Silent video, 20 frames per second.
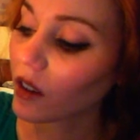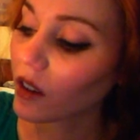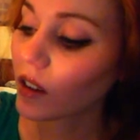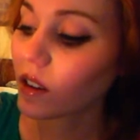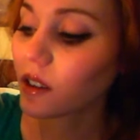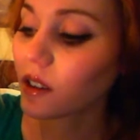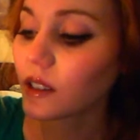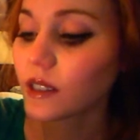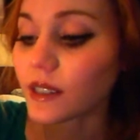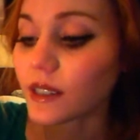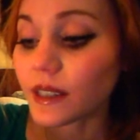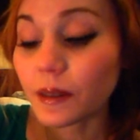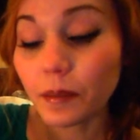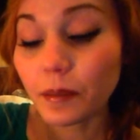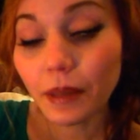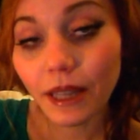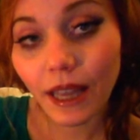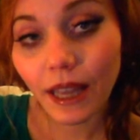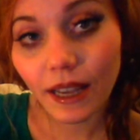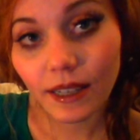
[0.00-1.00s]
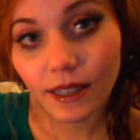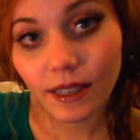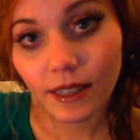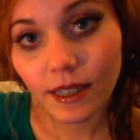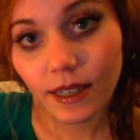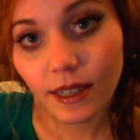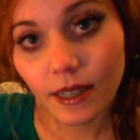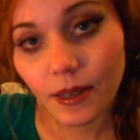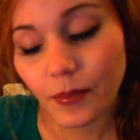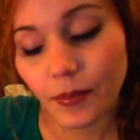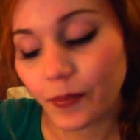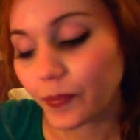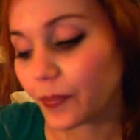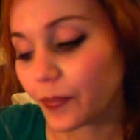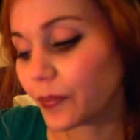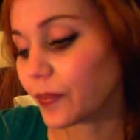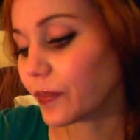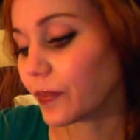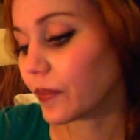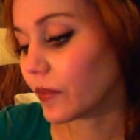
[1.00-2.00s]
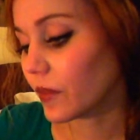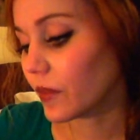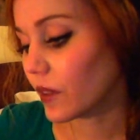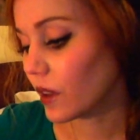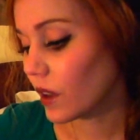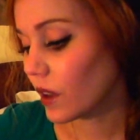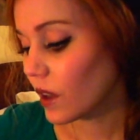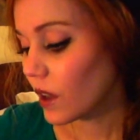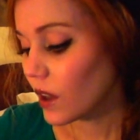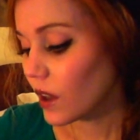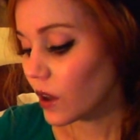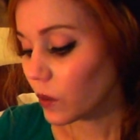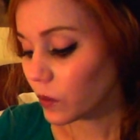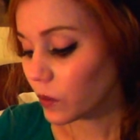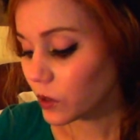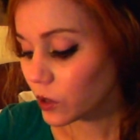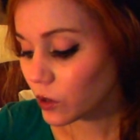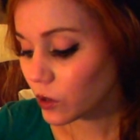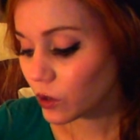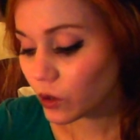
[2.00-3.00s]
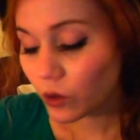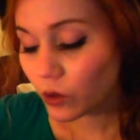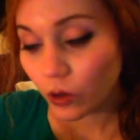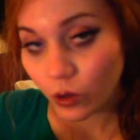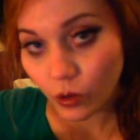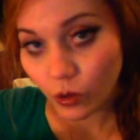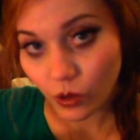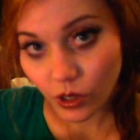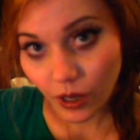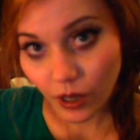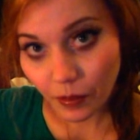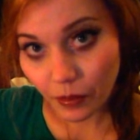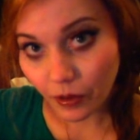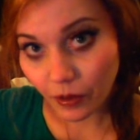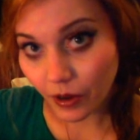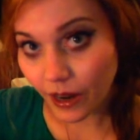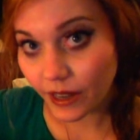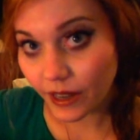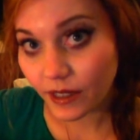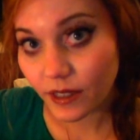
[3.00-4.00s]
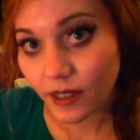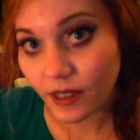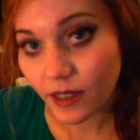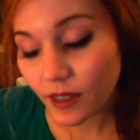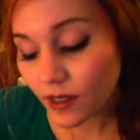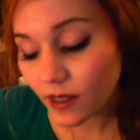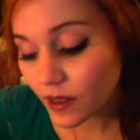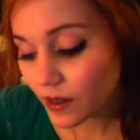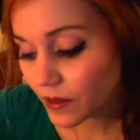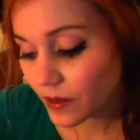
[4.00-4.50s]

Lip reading: It's in plastic. What you do is you separate it.